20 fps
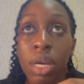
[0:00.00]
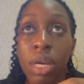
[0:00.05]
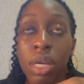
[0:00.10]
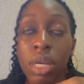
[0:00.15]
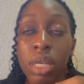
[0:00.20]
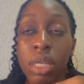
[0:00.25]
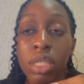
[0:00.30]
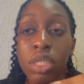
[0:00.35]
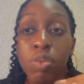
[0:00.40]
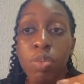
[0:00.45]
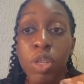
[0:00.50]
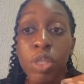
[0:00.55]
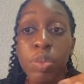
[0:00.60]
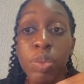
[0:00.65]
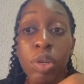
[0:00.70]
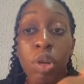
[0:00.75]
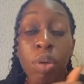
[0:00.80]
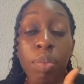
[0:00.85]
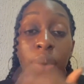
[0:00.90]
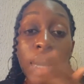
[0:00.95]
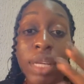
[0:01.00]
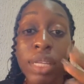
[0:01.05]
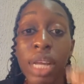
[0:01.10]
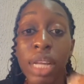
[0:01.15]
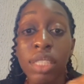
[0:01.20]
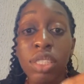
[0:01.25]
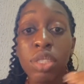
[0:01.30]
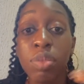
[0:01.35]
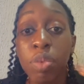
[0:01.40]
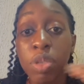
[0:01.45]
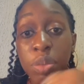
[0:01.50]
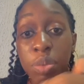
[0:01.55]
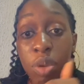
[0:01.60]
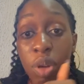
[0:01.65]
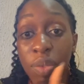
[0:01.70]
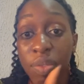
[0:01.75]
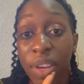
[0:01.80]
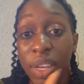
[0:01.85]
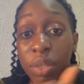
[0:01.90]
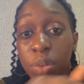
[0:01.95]

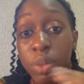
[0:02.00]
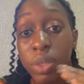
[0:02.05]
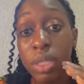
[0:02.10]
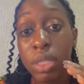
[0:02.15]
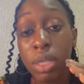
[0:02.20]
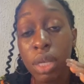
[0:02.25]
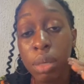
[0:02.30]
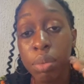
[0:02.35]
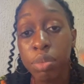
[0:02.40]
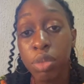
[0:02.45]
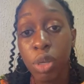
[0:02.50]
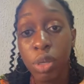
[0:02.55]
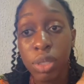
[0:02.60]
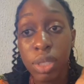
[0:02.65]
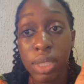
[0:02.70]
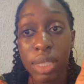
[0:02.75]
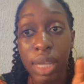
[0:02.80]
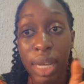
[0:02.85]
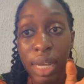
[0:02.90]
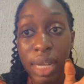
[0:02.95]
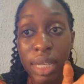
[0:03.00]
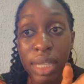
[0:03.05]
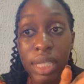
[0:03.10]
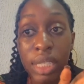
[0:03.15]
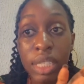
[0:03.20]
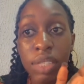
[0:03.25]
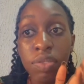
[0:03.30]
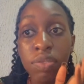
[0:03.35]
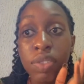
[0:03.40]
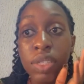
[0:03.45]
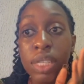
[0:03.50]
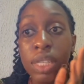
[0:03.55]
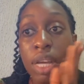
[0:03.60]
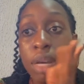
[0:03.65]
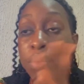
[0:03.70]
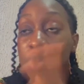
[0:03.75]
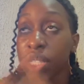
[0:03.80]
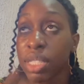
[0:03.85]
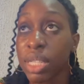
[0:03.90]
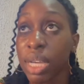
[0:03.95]
doxycycline if the
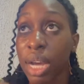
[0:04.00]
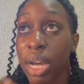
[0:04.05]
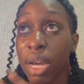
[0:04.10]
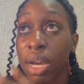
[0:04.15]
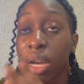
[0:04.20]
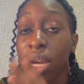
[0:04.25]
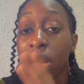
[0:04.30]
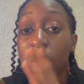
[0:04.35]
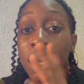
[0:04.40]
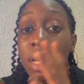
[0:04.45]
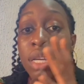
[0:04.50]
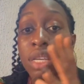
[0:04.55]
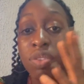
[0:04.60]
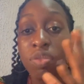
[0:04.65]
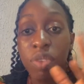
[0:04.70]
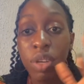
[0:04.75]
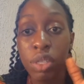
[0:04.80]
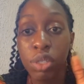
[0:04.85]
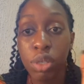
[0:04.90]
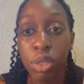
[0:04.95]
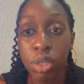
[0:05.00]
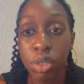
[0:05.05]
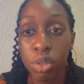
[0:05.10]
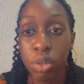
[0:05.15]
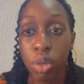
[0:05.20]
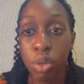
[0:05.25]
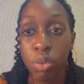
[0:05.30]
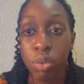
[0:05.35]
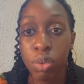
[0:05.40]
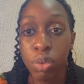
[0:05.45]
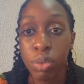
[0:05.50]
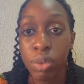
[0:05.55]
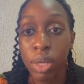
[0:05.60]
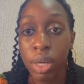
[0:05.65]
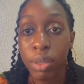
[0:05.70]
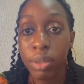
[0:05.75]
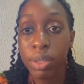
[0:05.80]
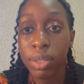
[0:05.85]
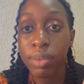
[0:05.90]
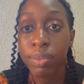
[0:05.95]
chlamydia infection is not ruled
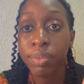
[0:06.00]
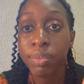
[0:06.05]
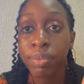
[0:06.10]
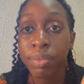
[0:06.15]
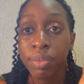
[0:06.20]
out.